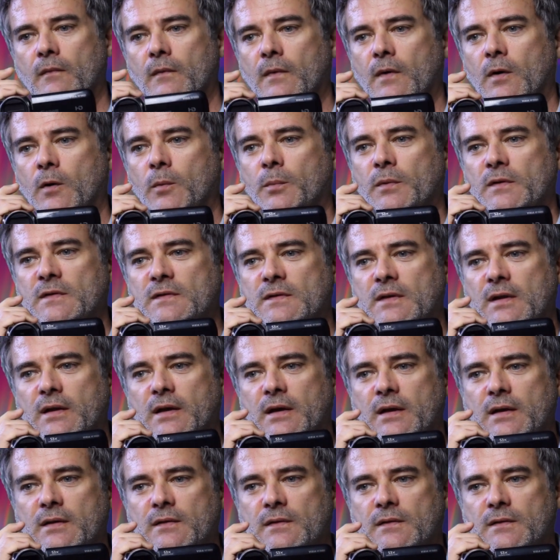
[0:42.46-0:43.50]
Opens the
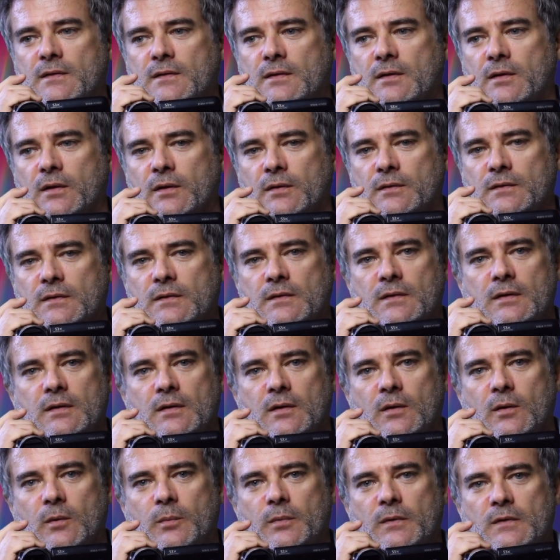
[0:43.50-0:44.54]
lens, closes
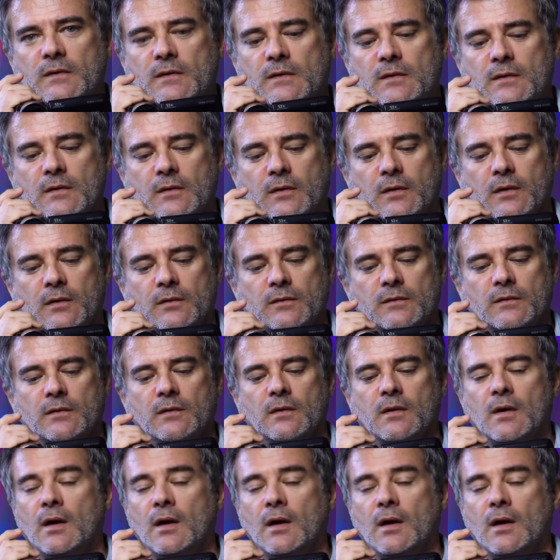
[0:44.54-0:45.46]
it, opens, close.